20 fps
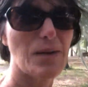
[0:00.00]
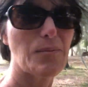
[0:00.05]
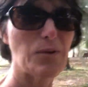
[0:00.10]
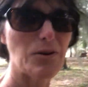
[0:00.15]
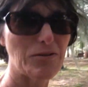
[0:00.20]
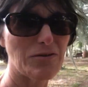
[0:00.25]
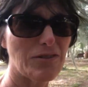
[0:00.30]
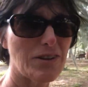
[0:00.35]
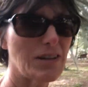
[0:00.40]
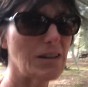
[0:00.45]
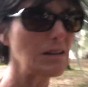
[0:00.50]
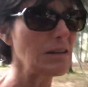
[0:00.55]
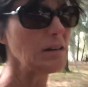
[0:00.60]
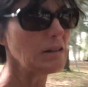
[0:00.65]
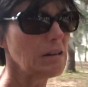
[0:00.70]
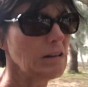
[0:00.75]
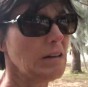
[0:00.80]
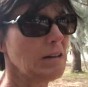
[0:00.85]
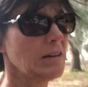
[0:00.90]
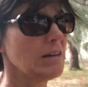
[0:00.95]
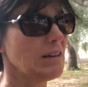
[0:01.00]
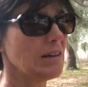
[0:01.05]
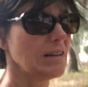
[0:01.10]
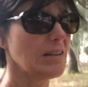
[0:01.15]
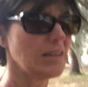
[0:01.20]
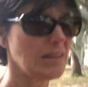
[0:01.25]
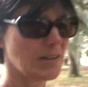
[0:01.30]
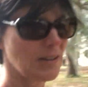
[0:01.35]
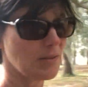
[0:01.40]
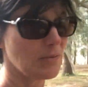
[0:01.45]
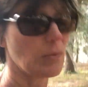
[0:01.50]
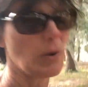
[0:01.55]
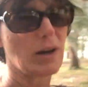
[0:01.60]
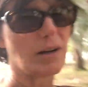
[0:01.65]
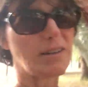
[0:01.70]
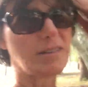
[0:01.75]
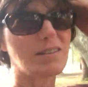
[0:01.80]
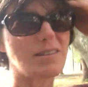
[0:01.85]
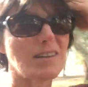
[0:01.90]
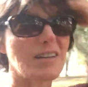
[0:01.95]
RVing. Well,
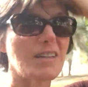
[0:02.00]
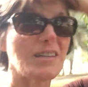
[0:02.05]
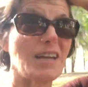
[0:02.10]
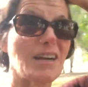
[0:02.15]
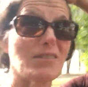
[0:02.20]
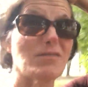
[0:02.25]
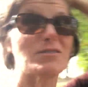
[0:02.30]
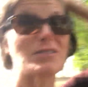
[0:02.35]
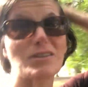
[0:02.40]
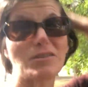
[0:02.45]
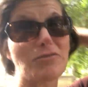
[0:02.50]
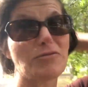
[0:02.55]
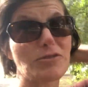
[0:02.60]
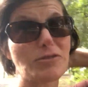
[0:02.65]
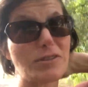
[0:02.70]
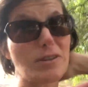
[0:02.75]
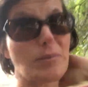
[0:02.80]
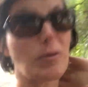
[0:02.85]
it's not a downside of full-time